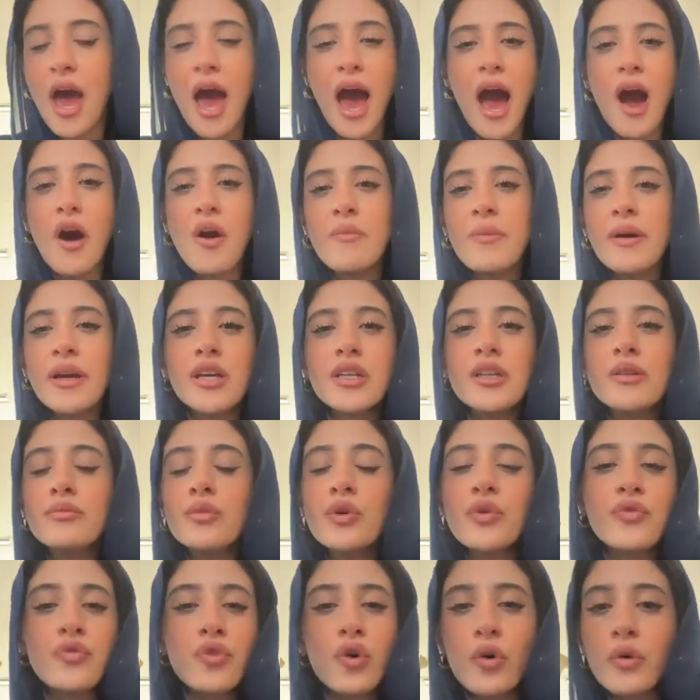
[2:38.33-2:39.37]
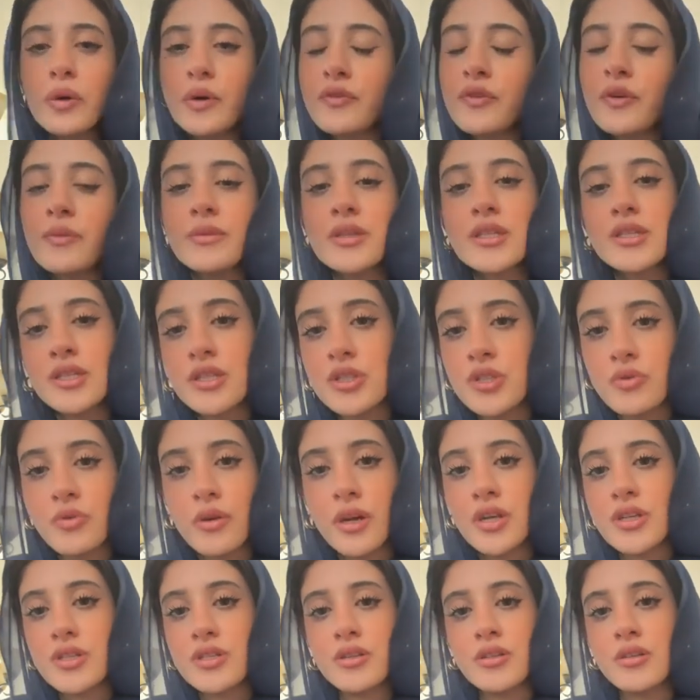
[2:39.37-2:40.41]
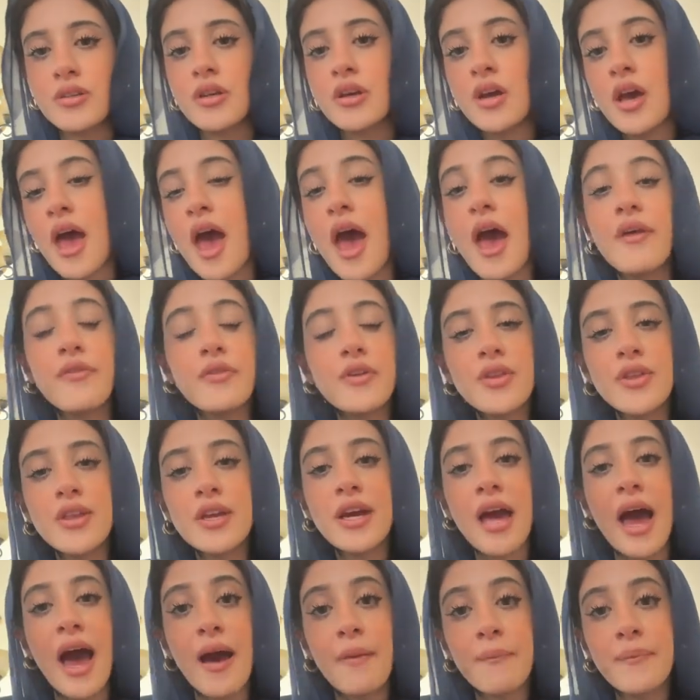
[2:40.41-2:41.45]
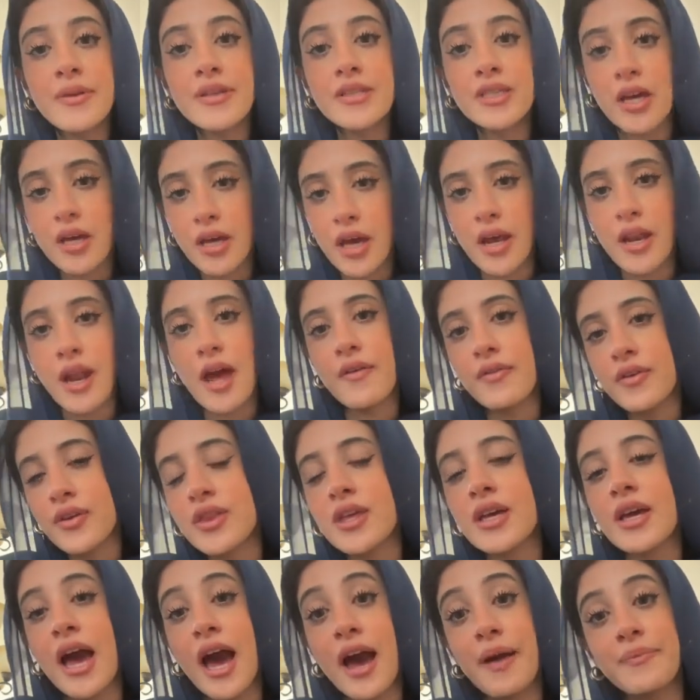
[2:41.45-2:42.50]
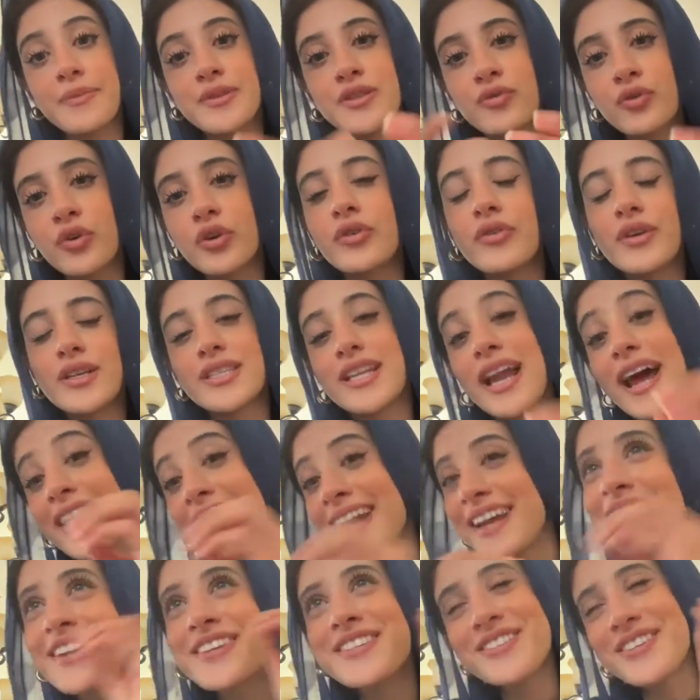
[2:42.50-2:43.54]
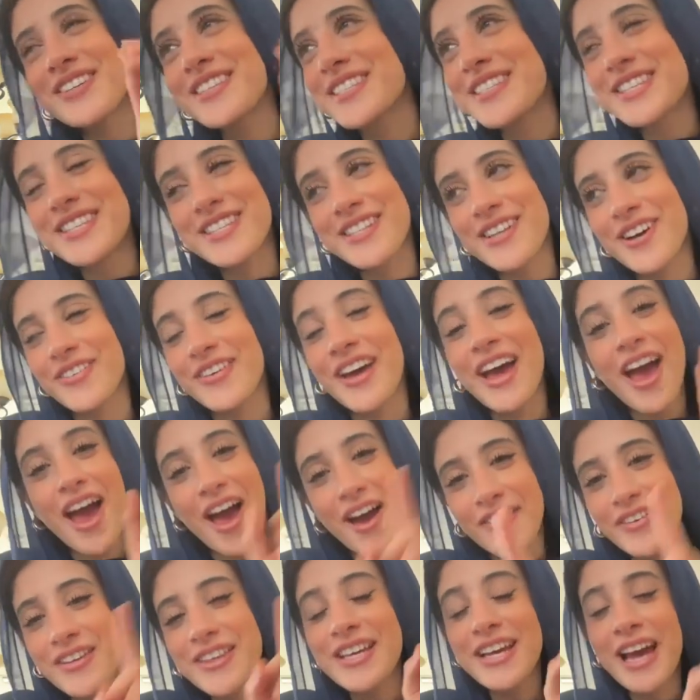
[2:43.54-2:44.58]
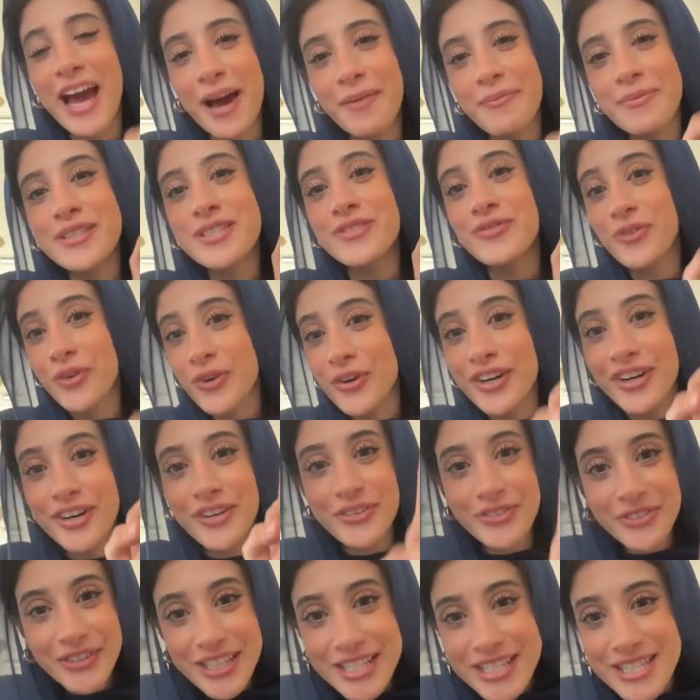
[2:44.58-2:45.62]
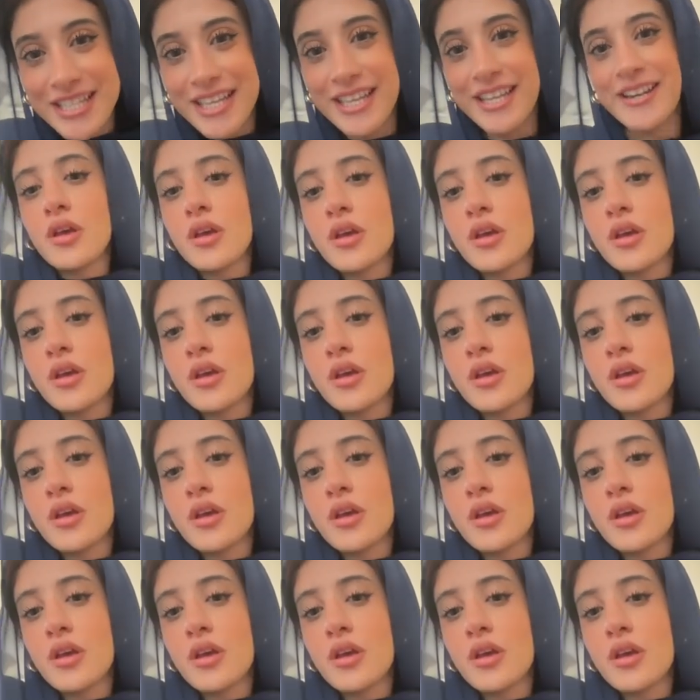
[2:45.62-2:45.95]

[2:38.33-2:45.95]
How am I going to move forward from this situation? Everything happens for a reason. I cannot stress this enough. Everything happens for a reason.